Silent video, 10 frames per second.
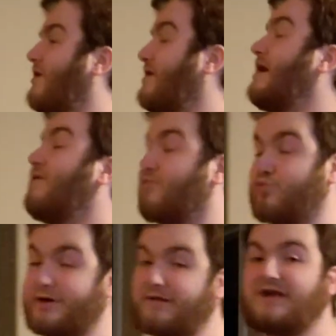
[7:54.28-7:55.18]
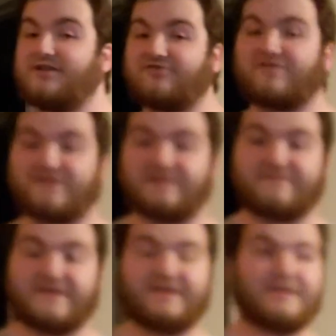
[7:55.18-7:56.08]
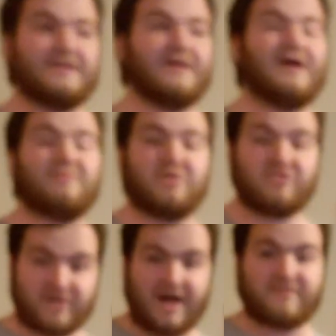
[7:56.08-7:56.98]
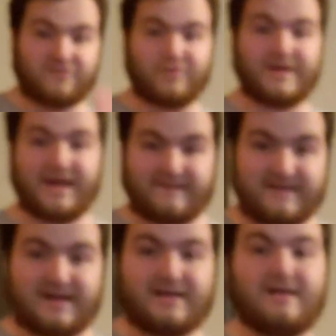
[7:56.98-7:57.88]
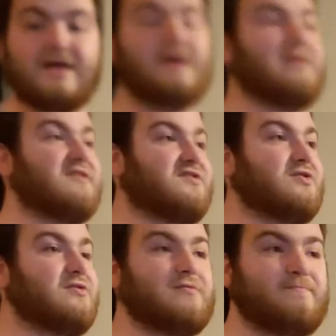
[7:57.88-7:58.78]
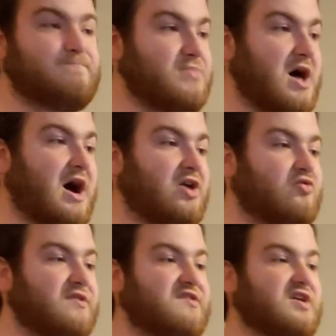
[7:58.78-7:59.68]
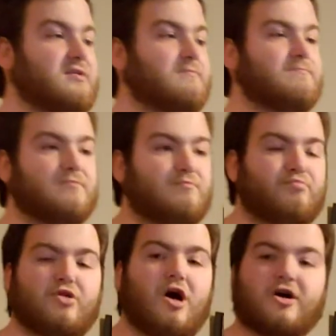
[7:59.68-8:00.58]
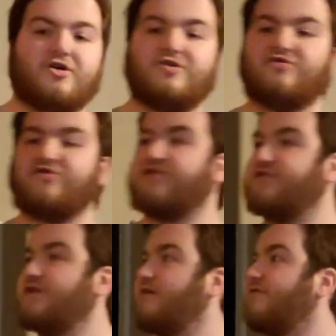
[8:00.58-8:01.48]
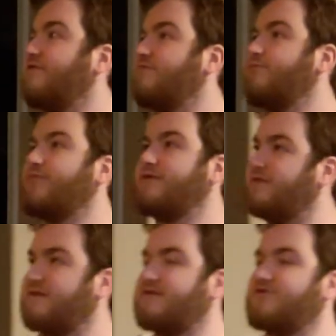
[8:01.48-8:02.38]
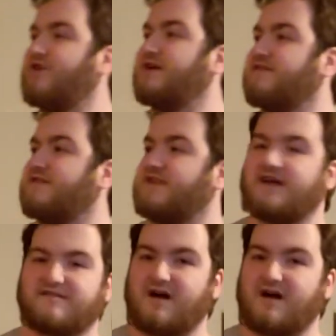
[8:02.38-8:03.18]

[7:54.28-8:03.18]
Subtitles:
a really interesting figure emerging out of 2018. This dude who was in Blockers, you know, the crazy sex